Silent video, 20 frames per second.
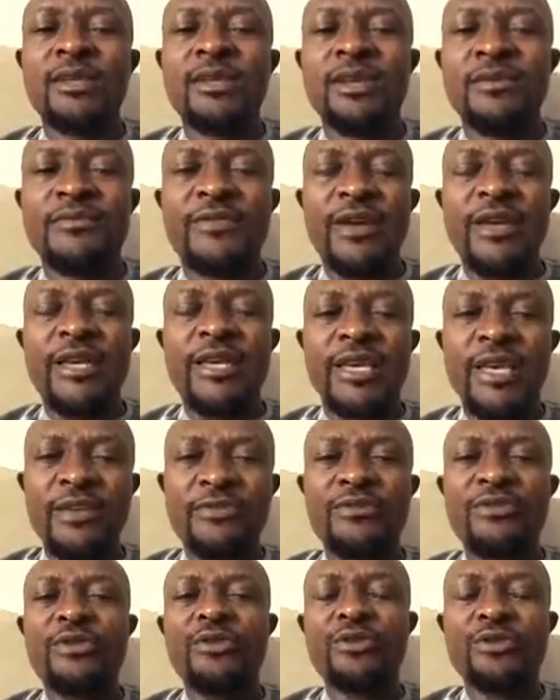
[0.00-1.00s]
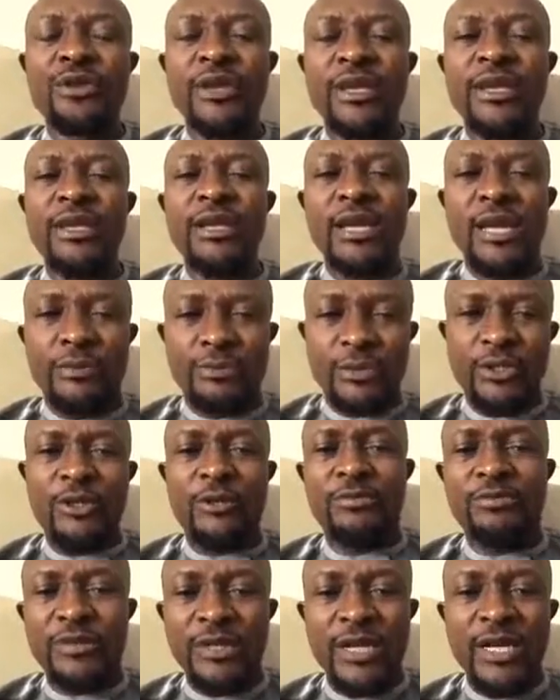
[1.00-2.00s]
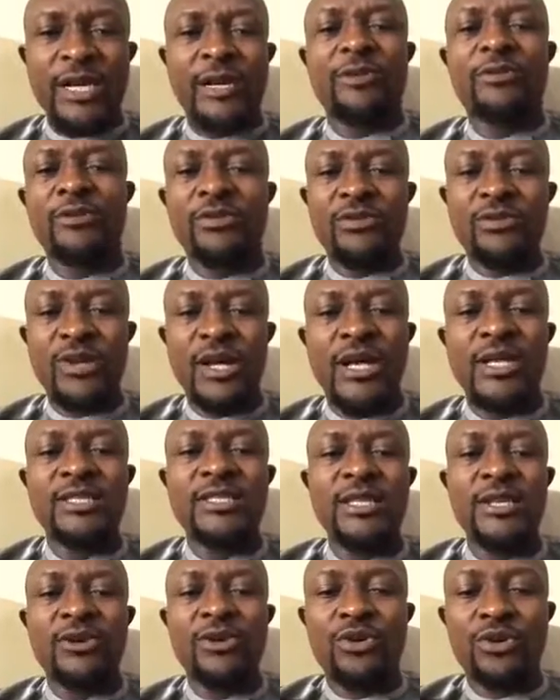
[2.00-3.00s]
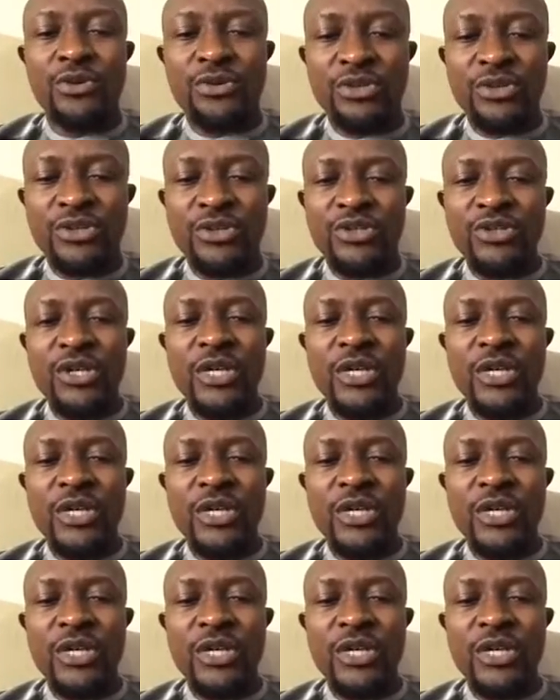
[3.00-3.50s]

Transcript: If I gave you a laptop now as a coach,